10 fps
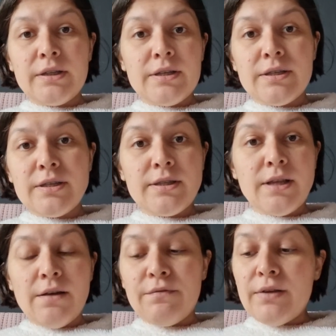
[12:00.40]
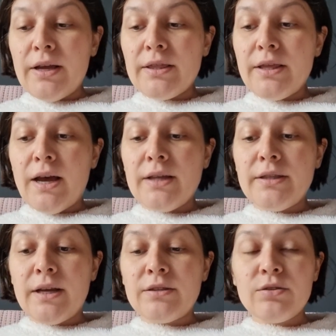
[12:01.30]
and stuff like
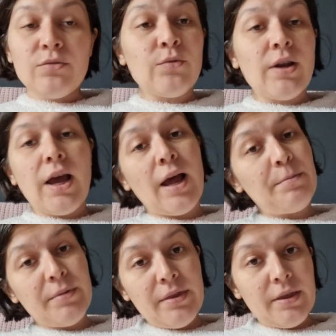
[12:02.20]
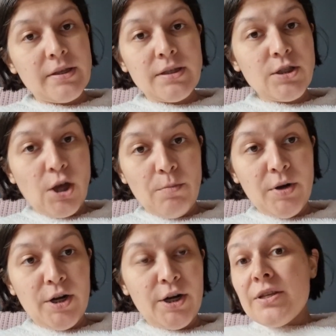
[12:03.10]
that will happen this
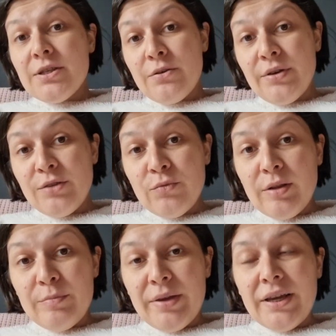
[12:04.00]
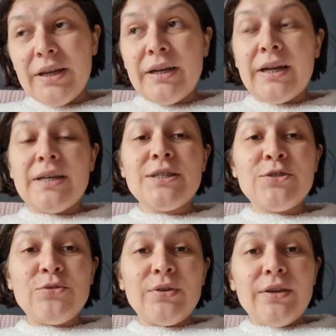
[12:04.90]
summer. So it will be nice
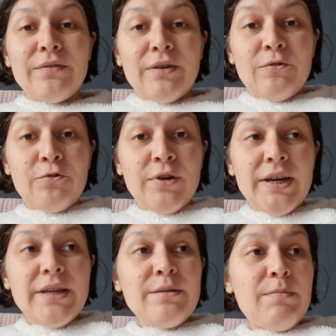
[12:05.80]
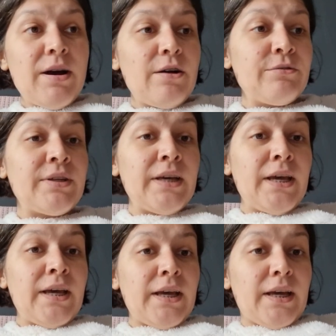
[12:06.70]
to even read about.
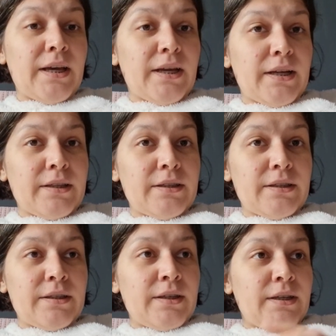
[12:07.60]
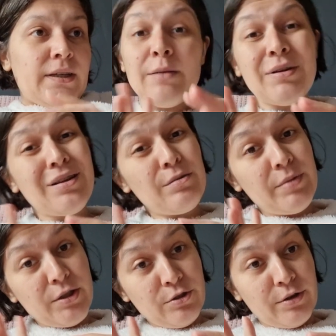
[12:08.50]
And I'm a little
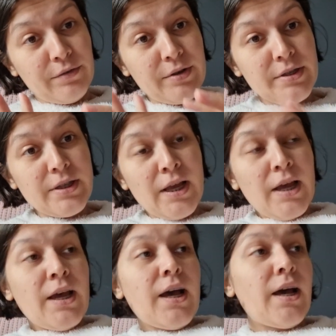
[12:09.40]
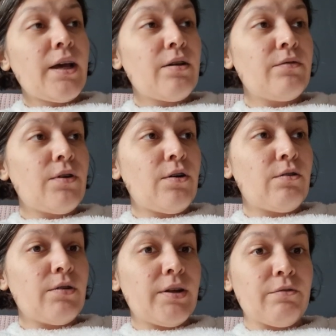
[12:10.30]
bit nervous. I have
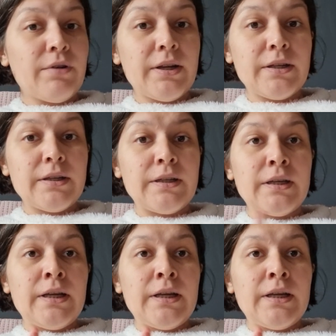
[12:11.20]
only written